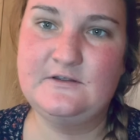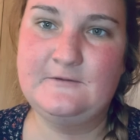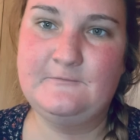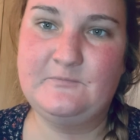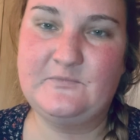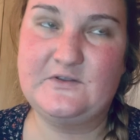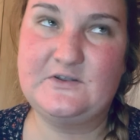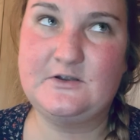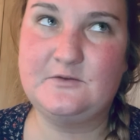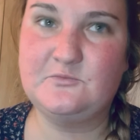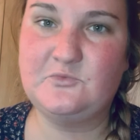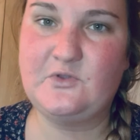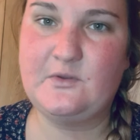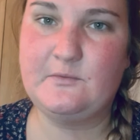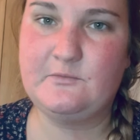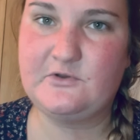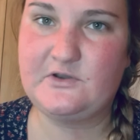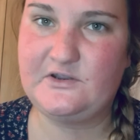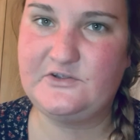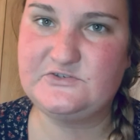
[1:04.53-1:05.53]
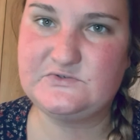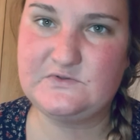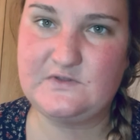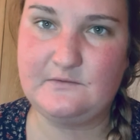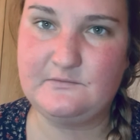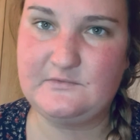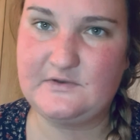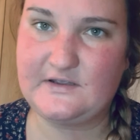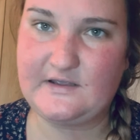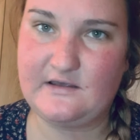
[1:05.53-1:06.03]
the term liberty drew
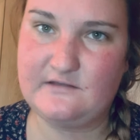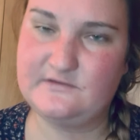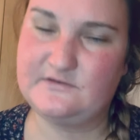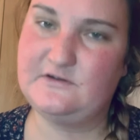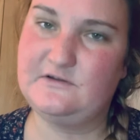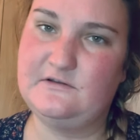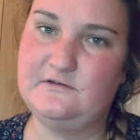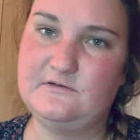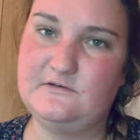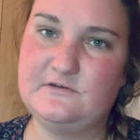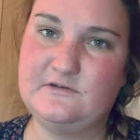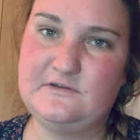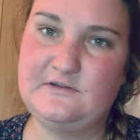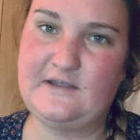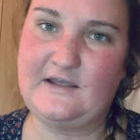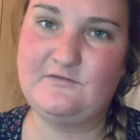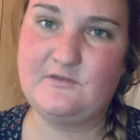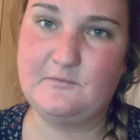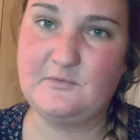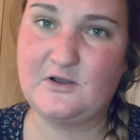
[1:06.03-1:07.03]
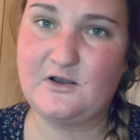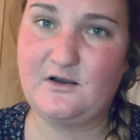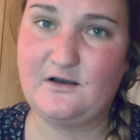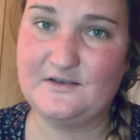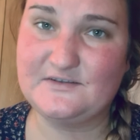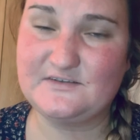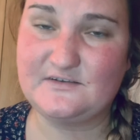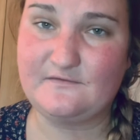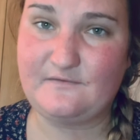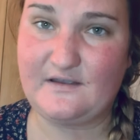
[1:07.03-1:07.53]
them together and gave them a
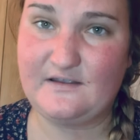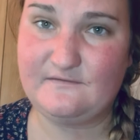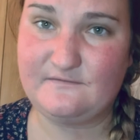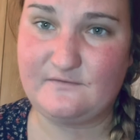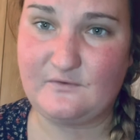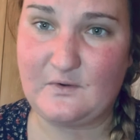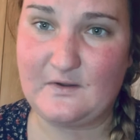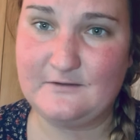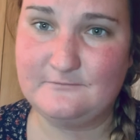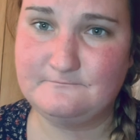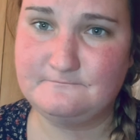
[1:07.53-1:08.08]
cause to fight for.